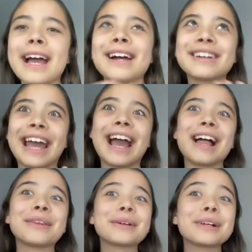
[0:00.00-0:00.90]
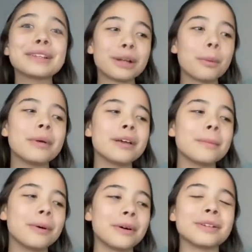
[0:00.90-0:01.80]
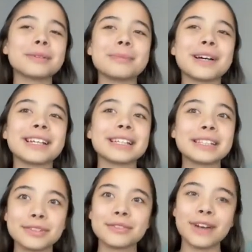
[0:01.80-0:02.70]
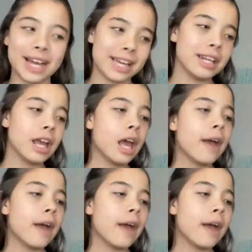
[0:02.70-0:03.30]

Okay, I look a little bit bald, but it's fine.